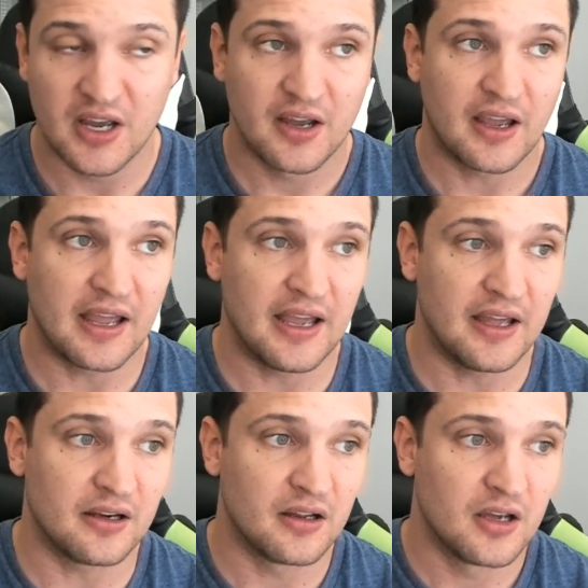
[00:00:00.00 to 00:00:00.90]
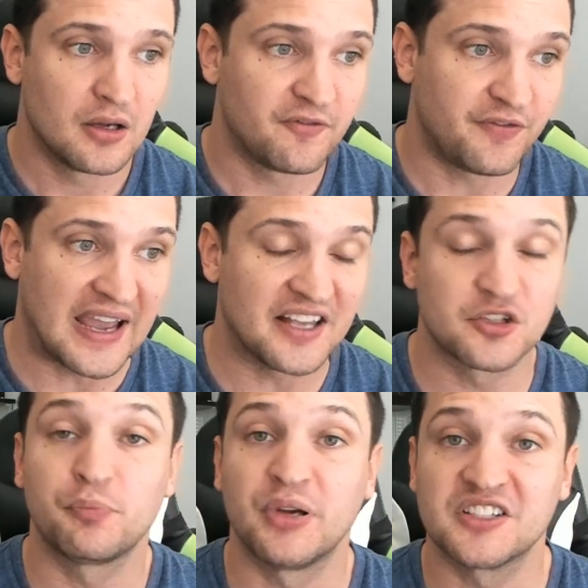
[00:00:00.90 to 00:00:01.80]
and fans
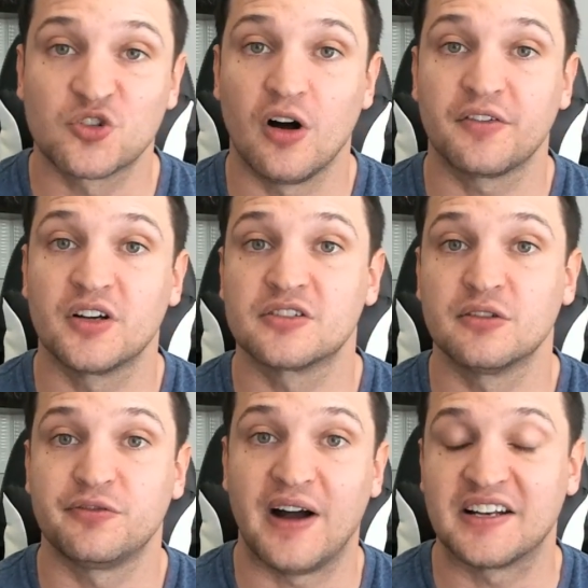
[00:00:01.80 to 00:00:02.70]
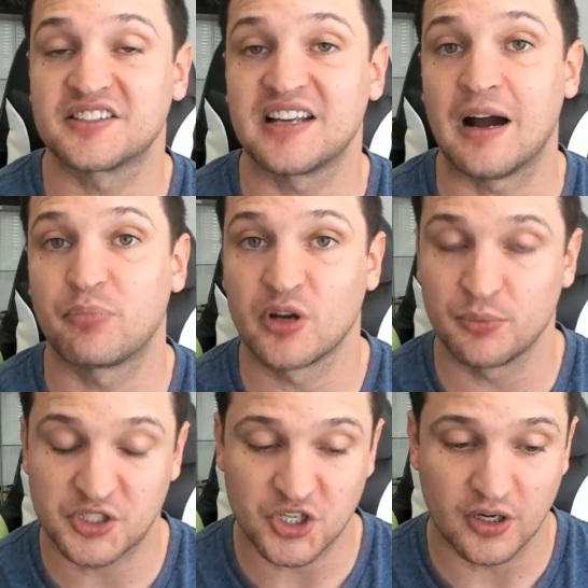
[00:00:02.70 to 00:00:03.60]
are pissed off because the fight is stopped
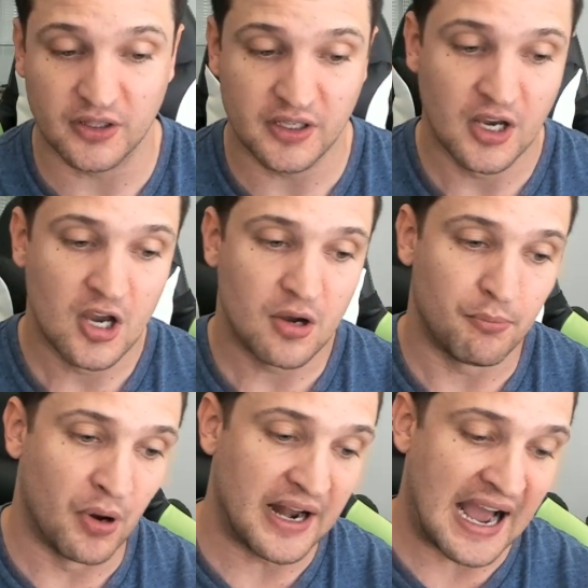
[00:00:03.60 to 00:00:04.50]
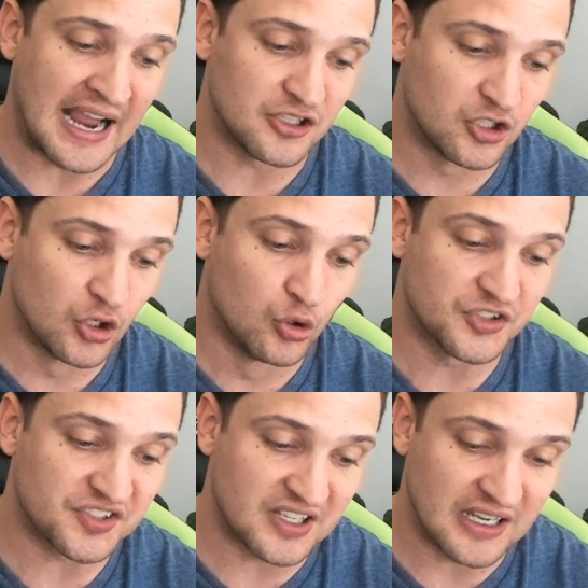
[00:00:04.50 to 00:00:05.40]
prematurely. But I do
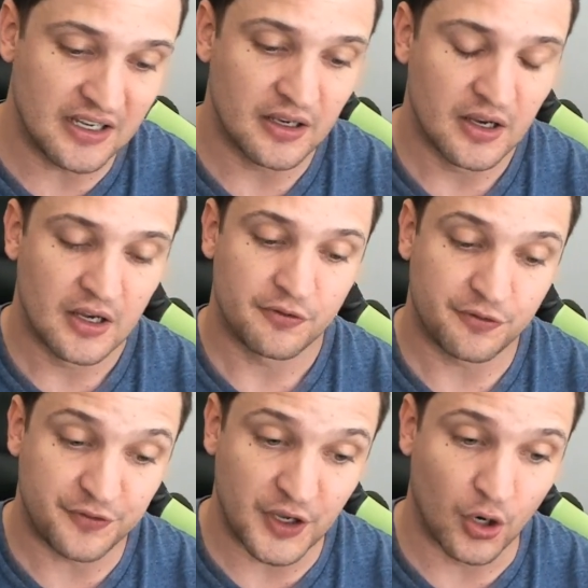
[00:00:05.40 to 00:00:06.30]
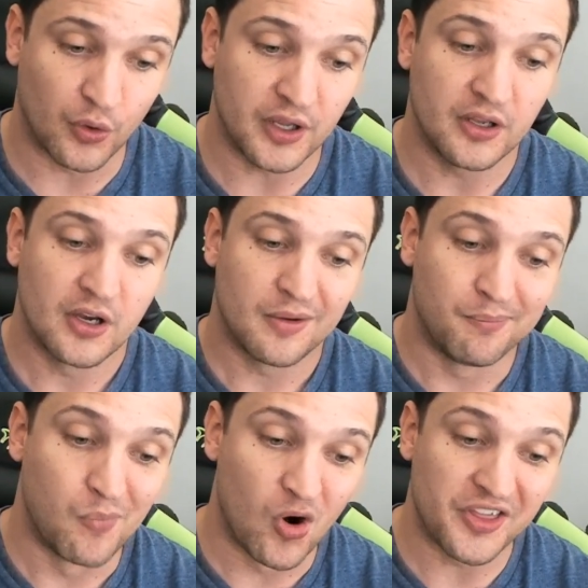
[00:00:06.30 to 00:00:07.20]
see Fury
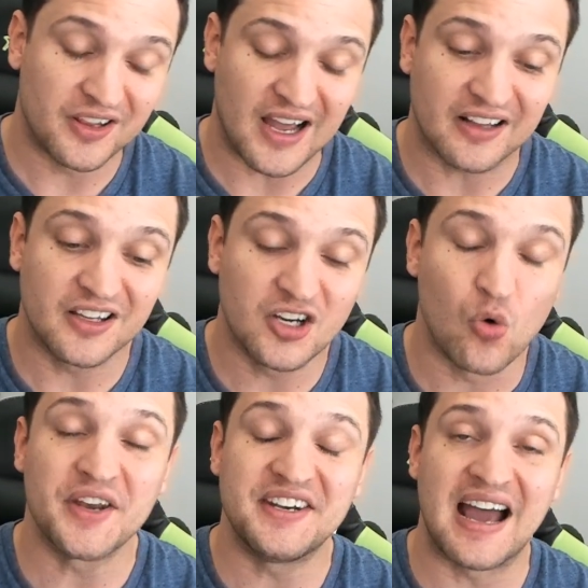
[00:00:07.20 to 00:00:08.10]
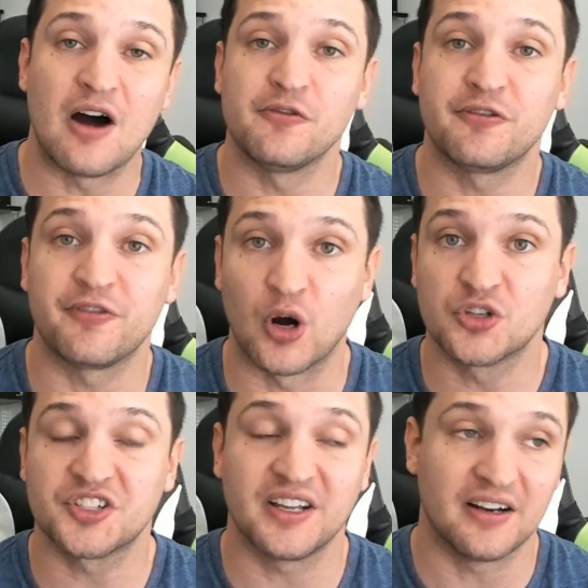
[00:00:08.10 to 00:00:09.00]
more than likely going down
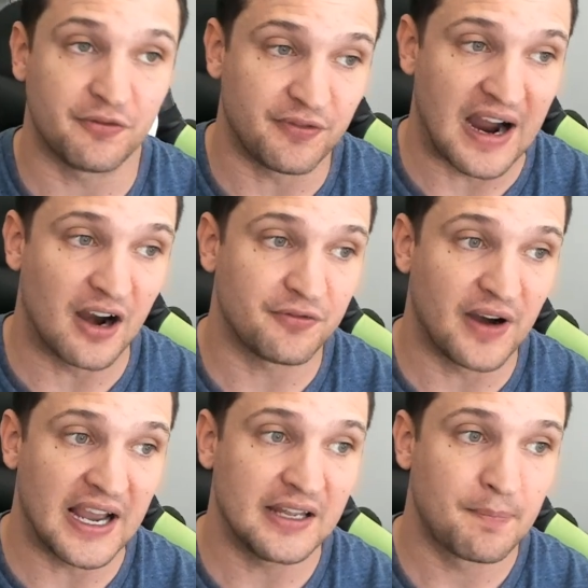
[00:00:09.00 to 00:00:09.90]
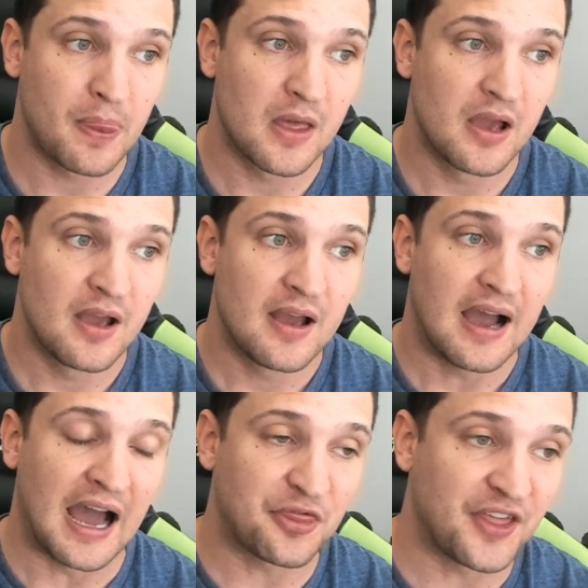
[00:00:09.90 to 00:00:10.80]
first in a firefight.
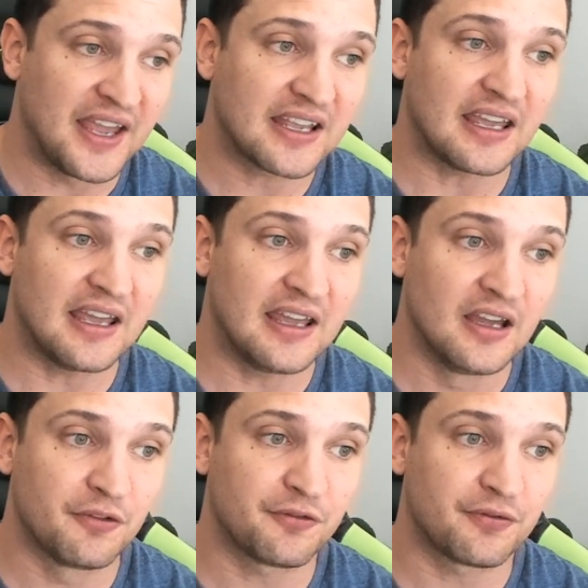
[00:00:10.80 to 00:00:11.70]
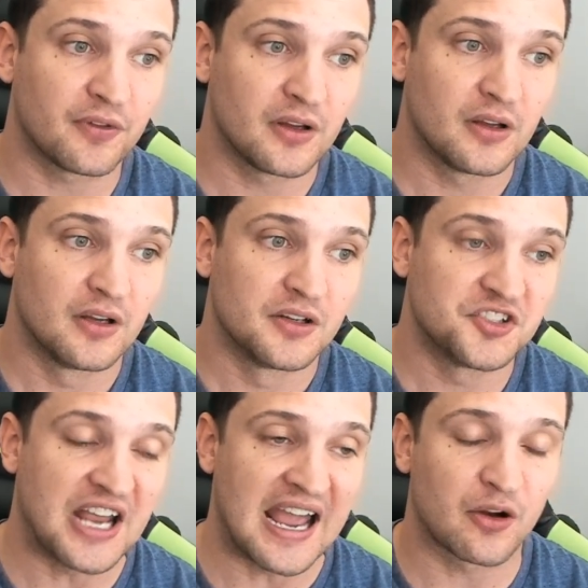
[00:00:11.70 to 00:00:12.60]
I think if
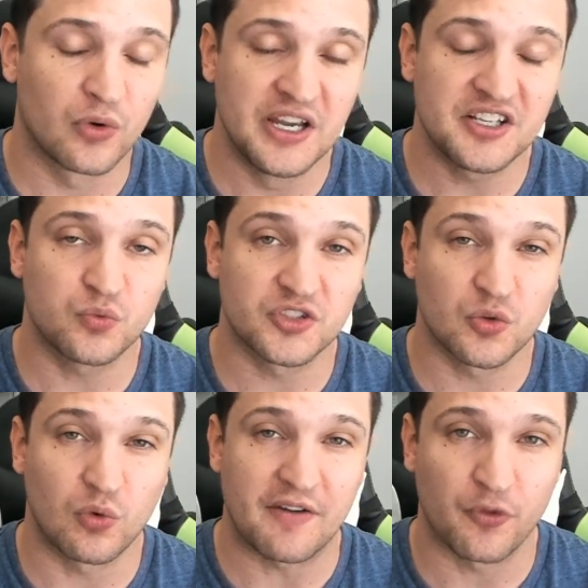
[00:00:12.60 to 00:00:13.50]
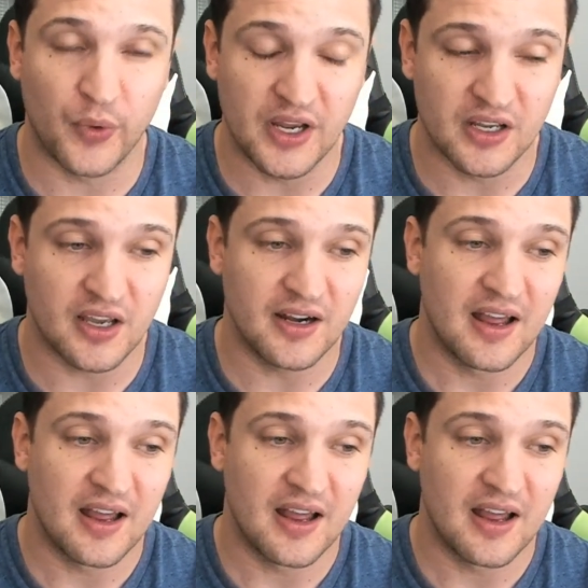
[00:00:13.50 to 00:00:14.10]
Jack Reese was the referee again,